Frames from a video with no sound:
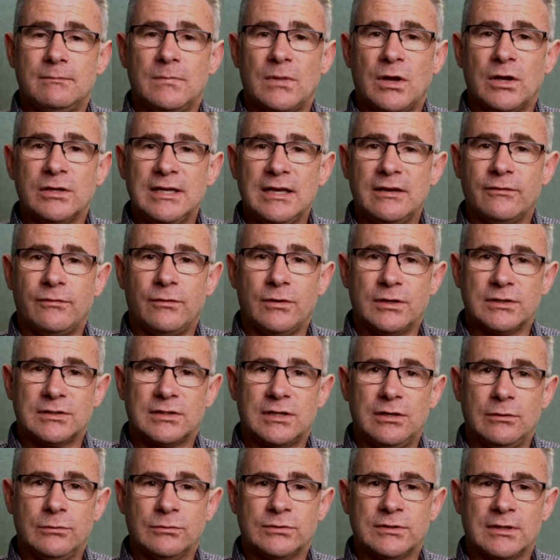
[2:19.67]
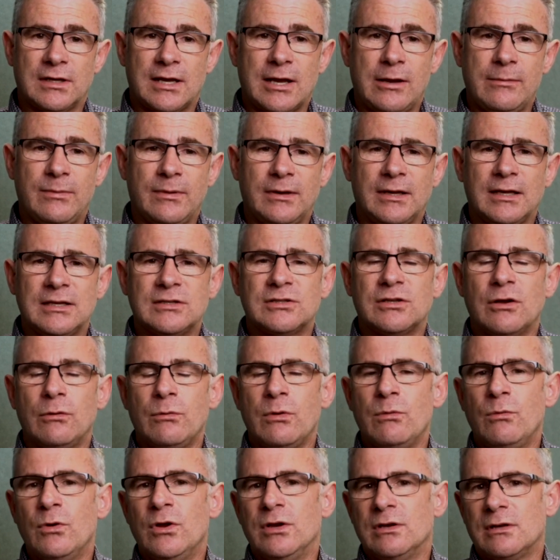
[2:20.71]
identifying skills and capabilities. So we
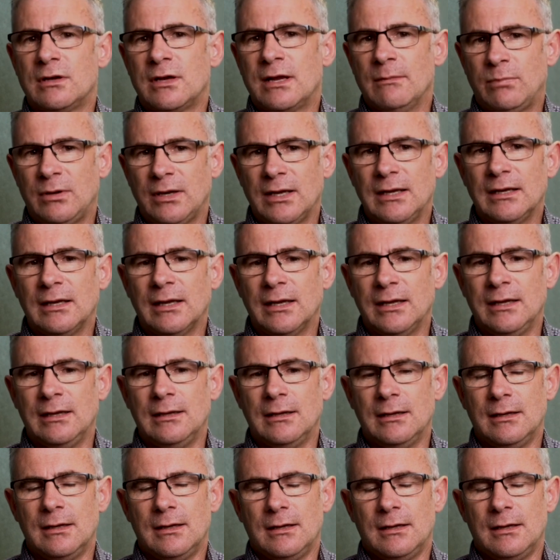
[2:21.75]
weren't completely